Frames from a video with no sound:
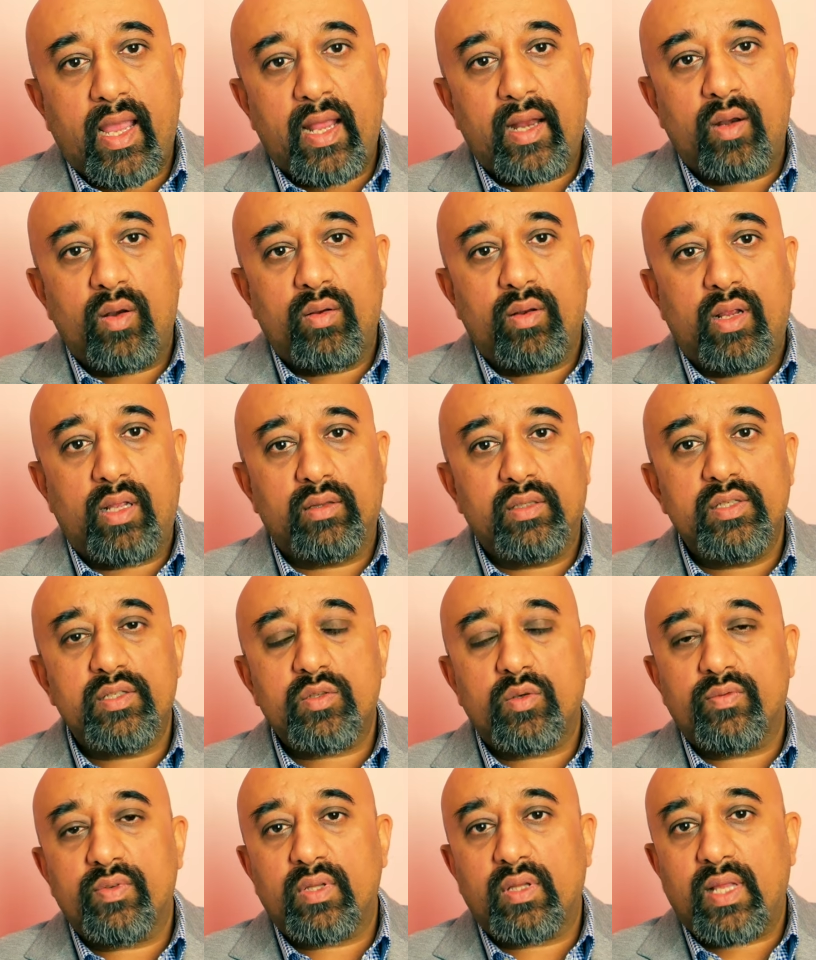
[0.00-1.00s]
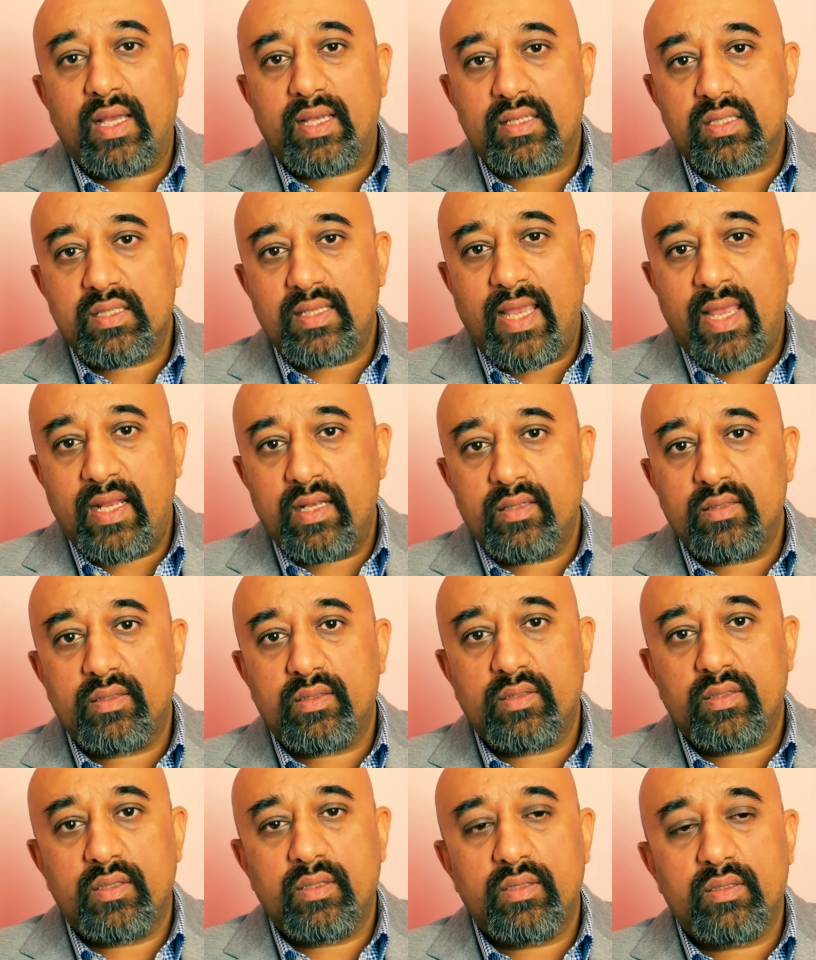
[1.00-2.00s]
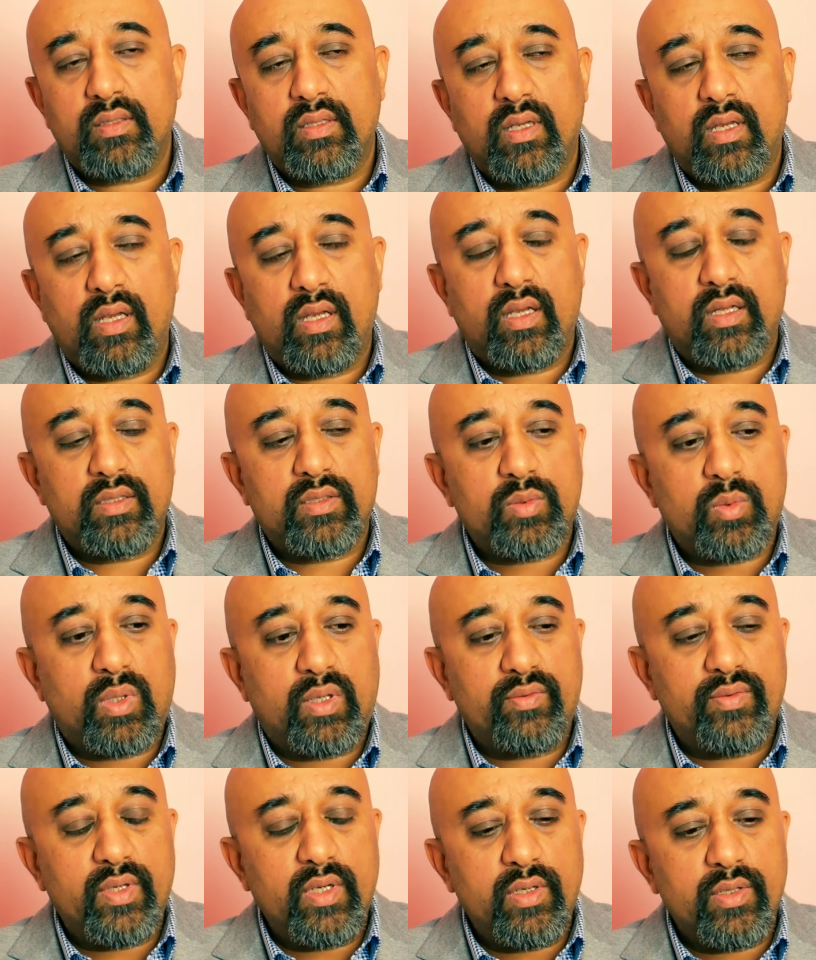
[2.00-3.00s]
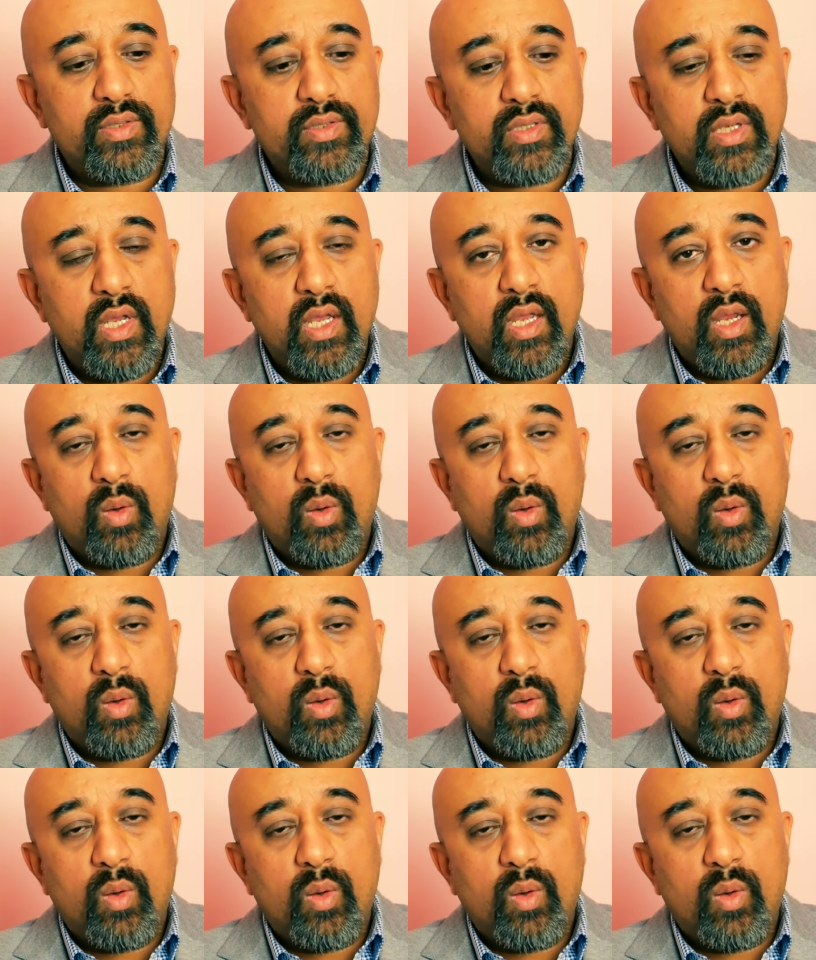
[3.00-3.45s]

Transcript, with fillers: And at least over the last 10 to uh, 12 years,